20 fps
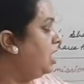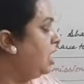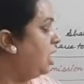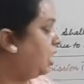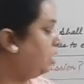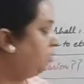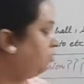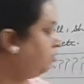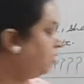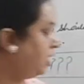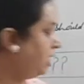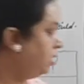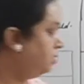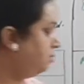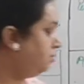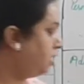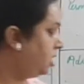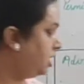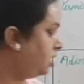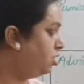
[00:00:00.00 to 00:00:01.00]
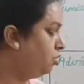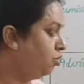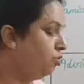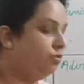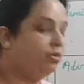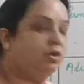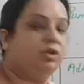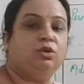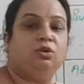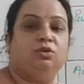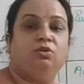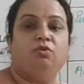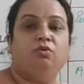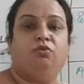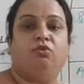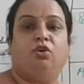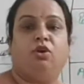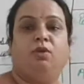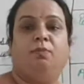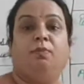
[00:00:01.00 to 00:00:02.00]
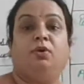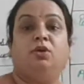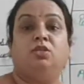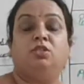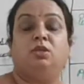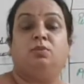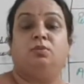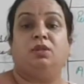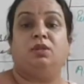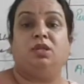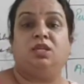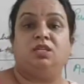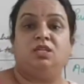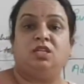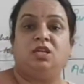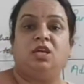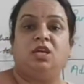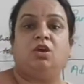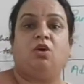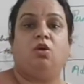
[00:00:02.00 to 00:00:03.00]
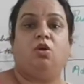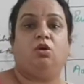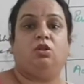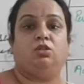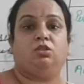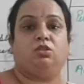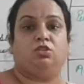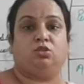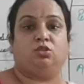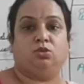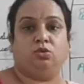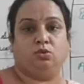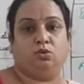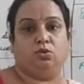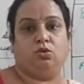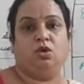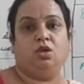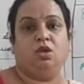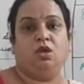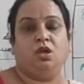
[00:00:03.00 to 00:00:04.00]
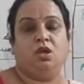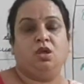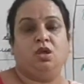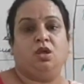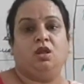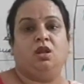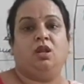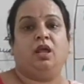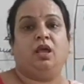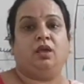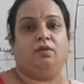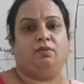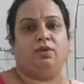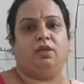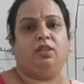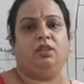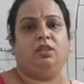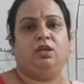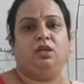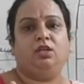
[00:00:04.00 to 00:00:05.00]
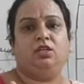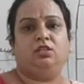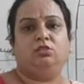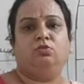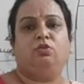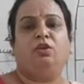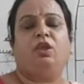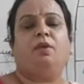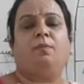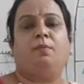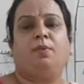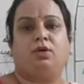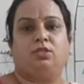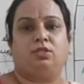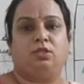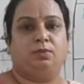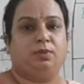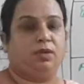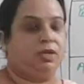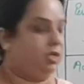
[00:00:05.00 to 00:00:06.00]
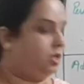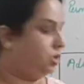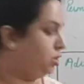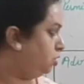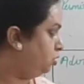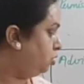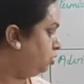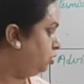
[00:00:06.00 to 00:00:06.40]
And one may you will do for possibility also, like when there is weak possibility,